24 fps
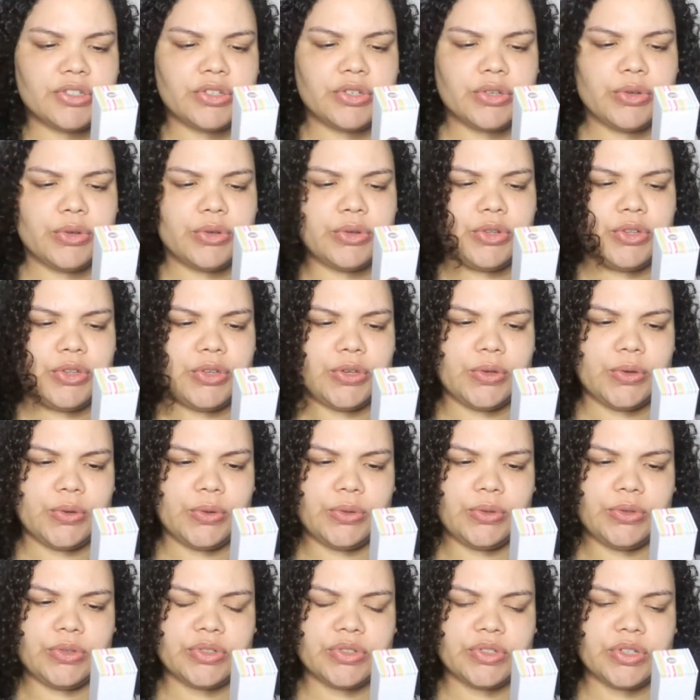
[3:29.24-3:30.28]
to
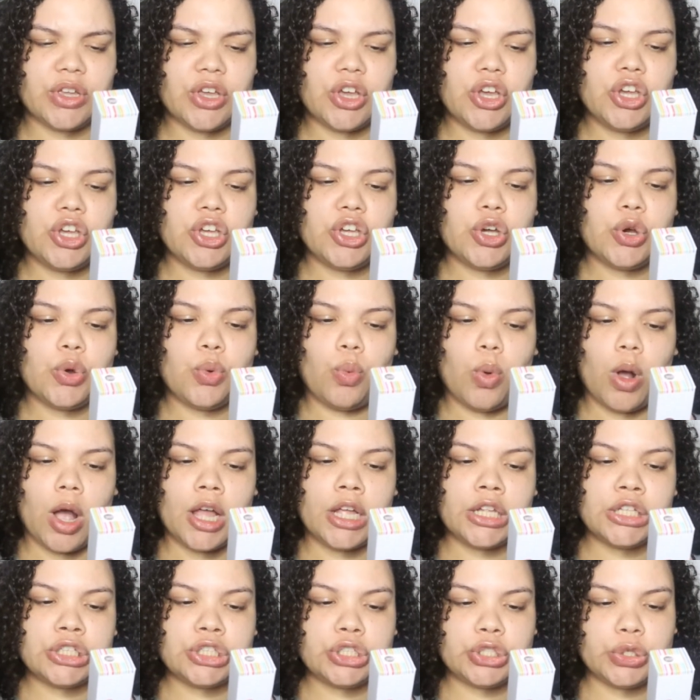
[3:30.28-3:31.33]
use
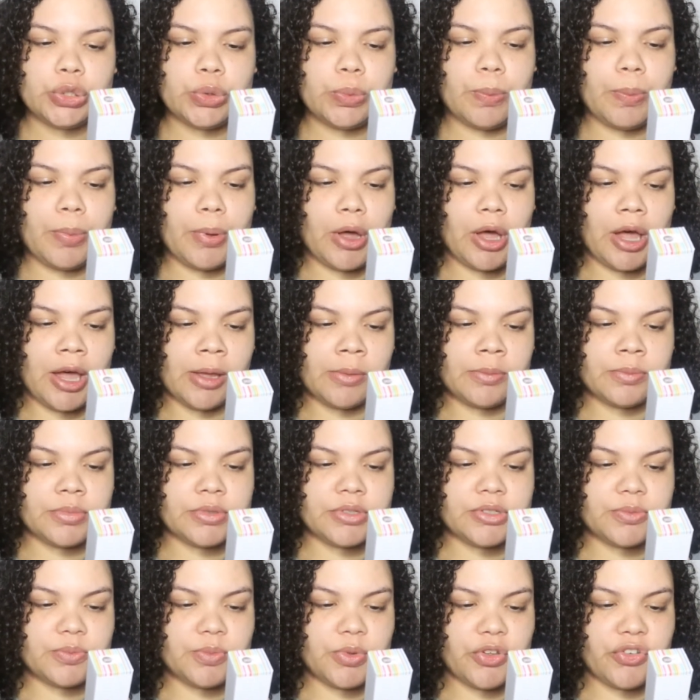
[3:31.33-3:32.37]
1-2
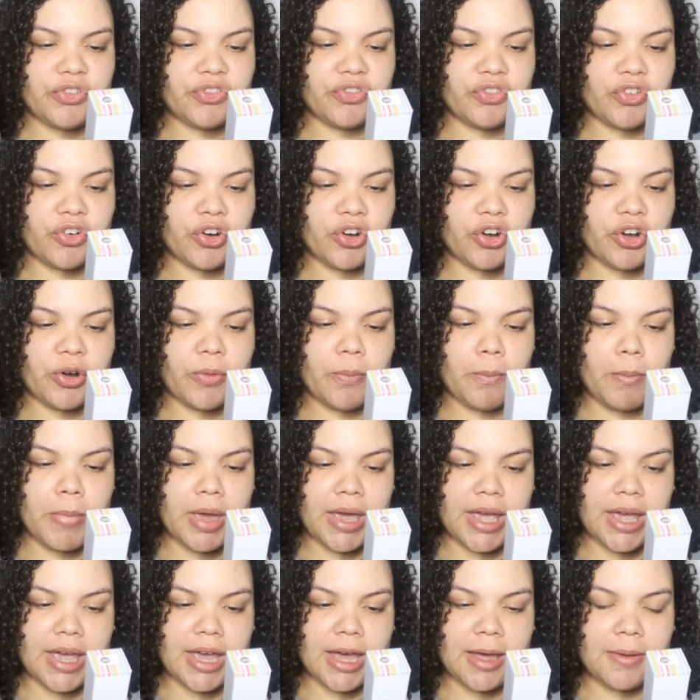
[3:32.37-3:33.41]
pumps before
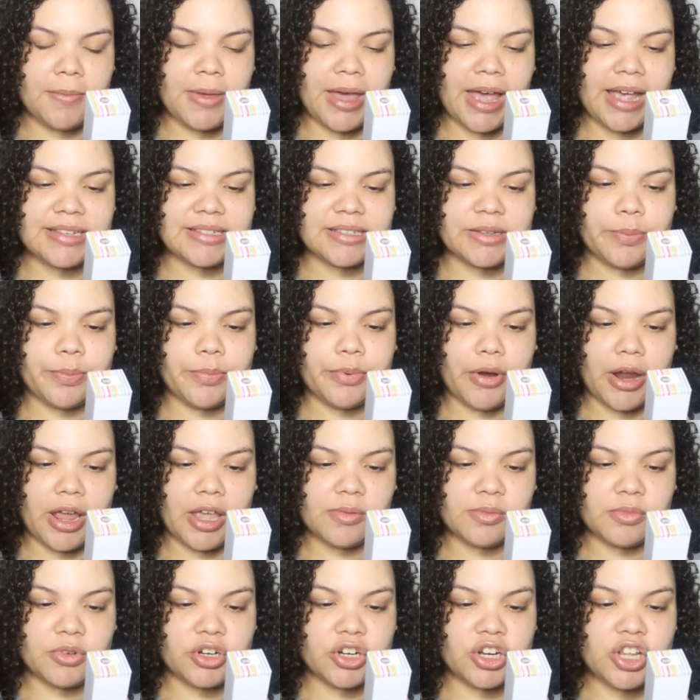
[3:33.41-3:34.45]
makeup as a
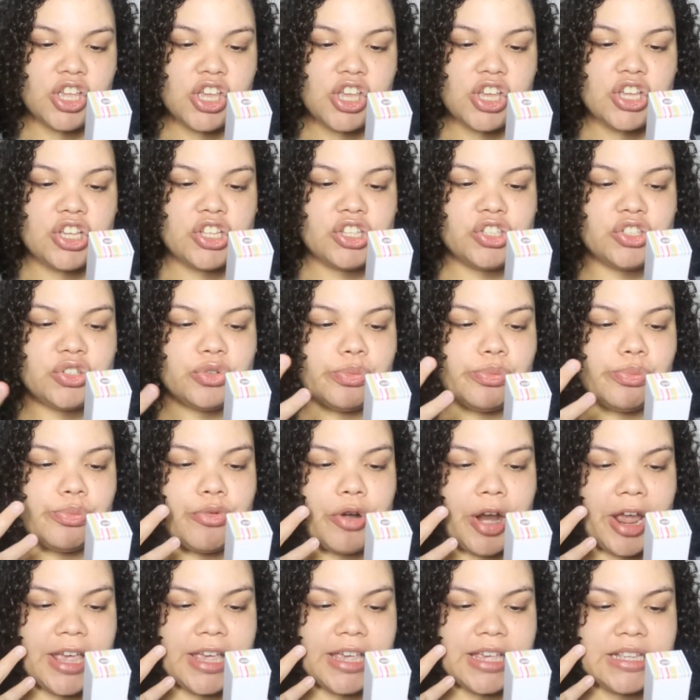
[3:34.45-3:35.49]
primer to
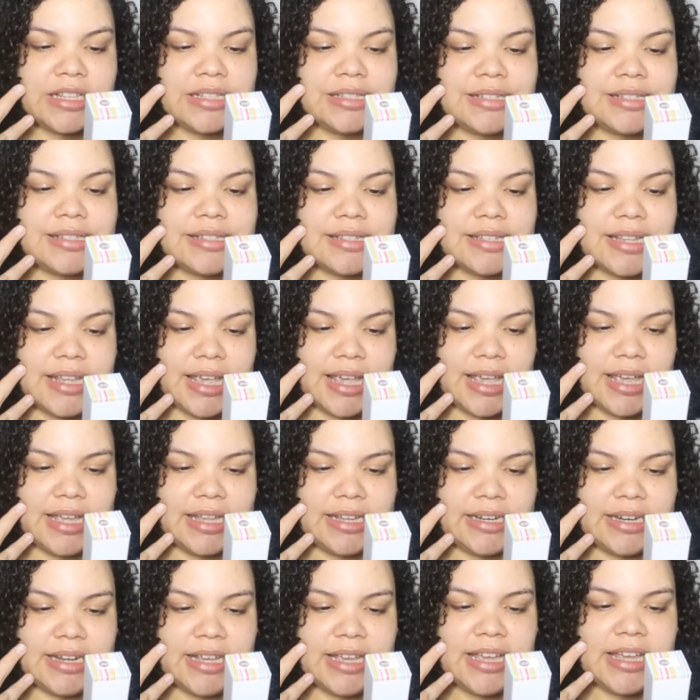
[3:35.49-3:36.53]
brighten
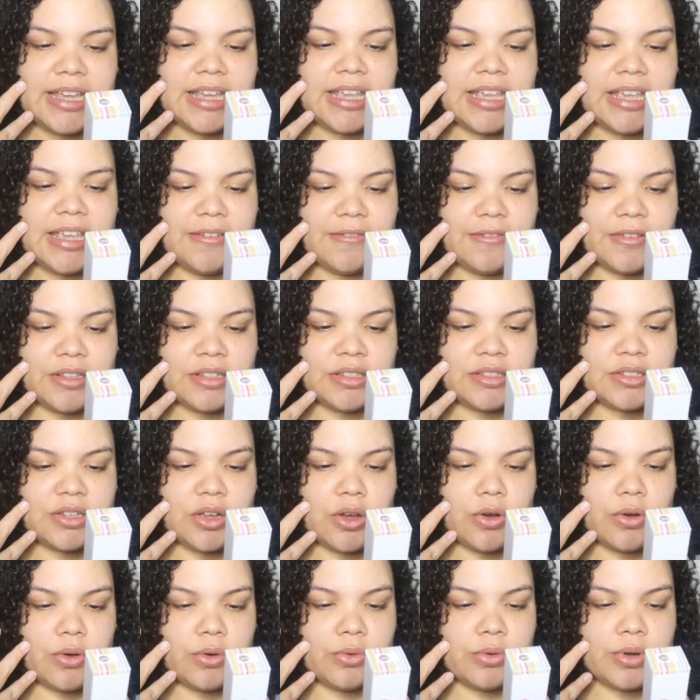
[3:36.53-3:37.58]
skin, even
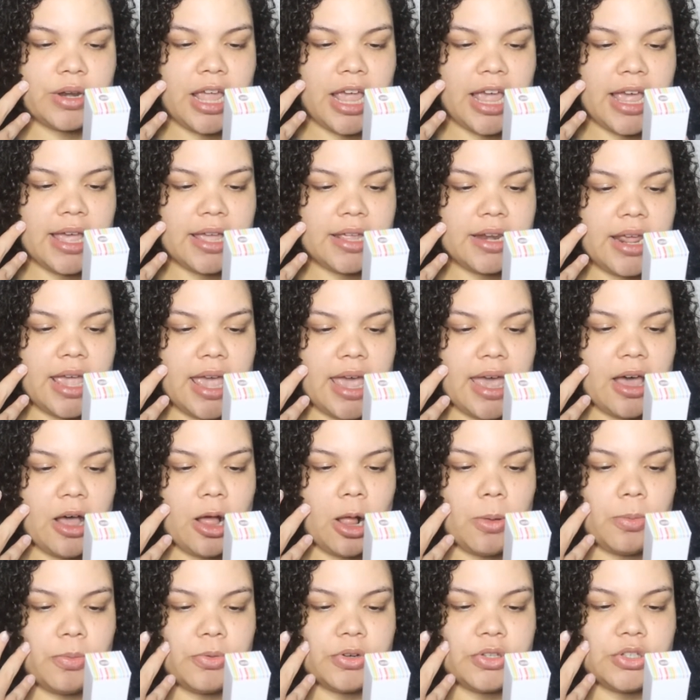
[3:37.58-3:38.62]
tone, and
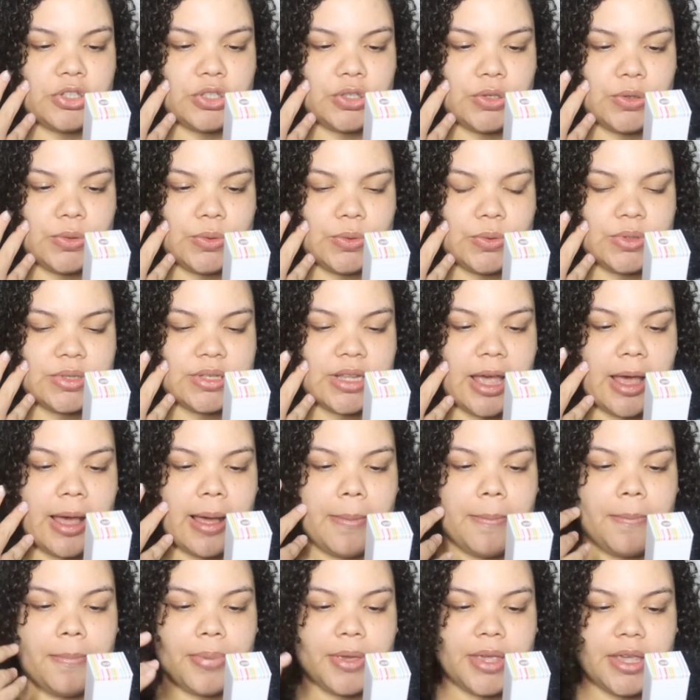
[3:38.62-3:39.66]
help reduce
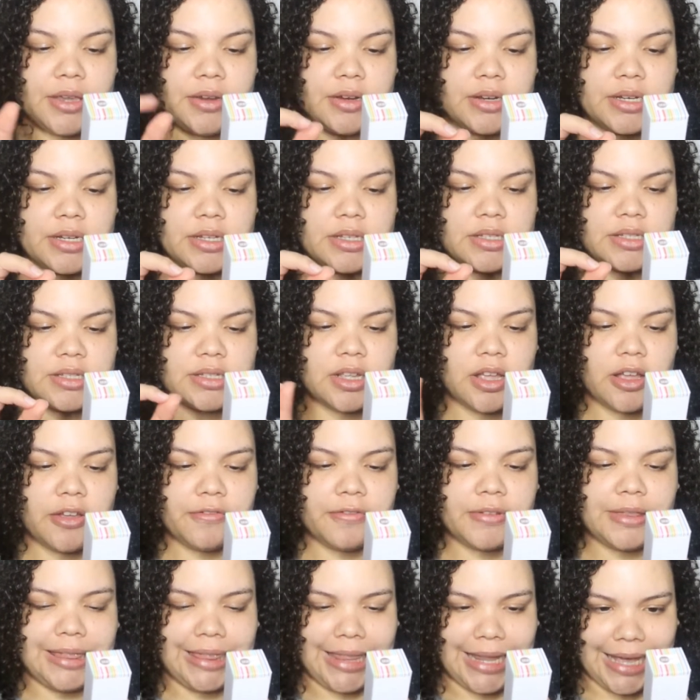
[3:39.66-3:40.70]
appearance
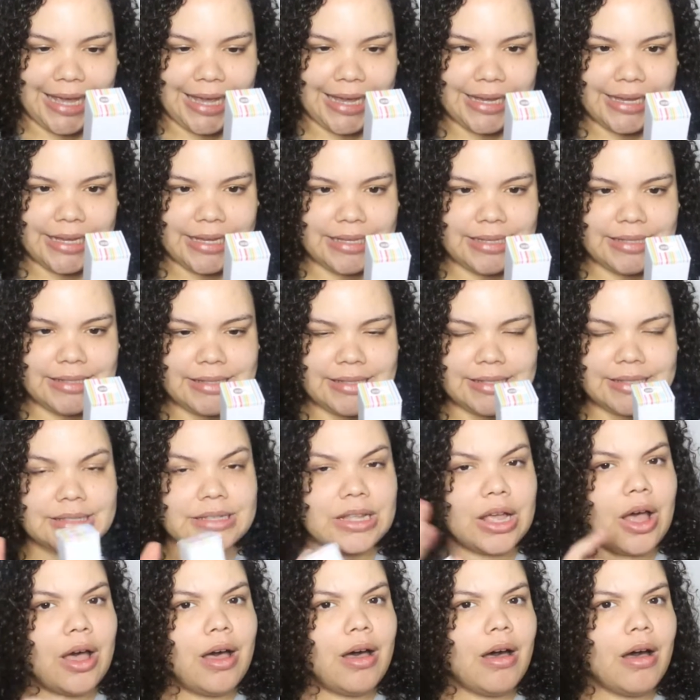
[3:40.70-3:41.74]
of lines.
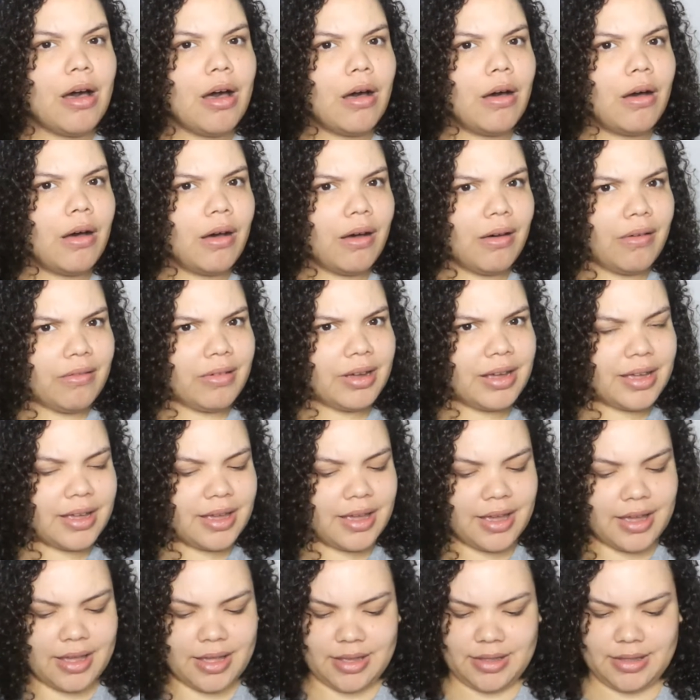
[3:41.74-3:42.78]

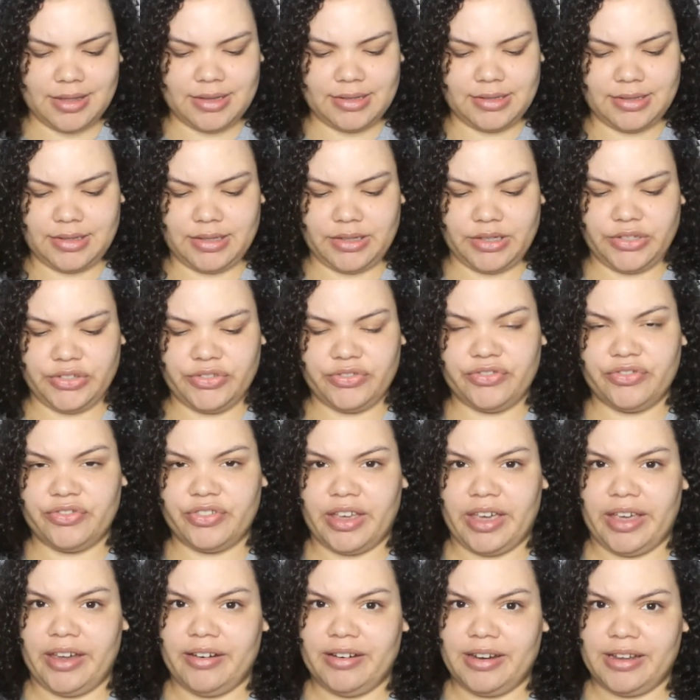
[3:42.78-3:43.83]
Okay, this is
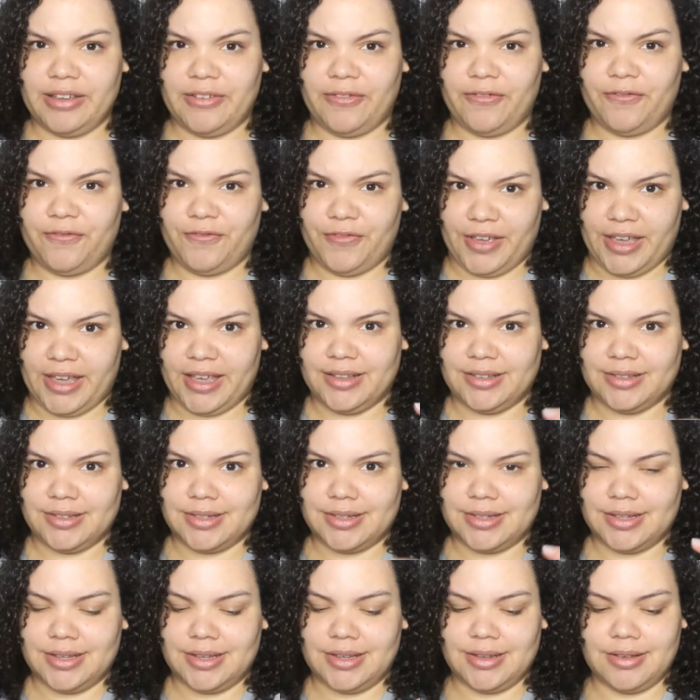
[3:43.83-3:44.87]
very
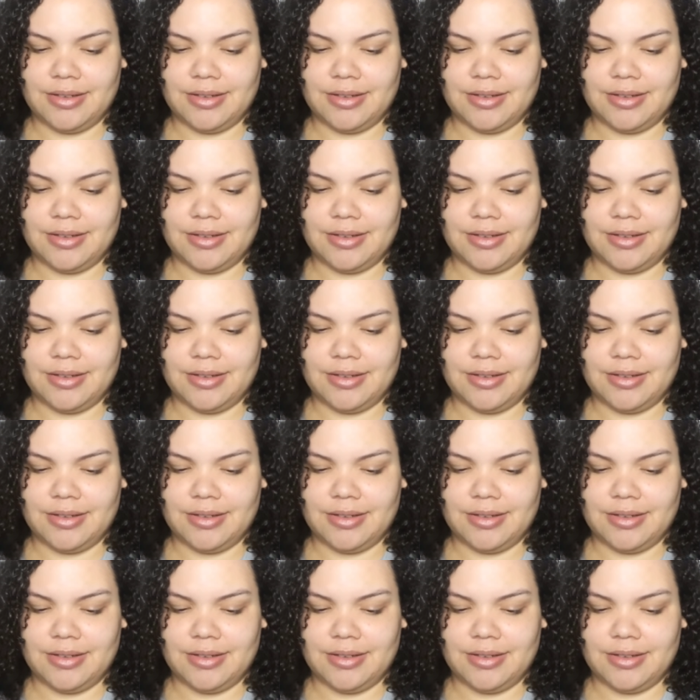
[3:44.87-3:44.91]
fancy.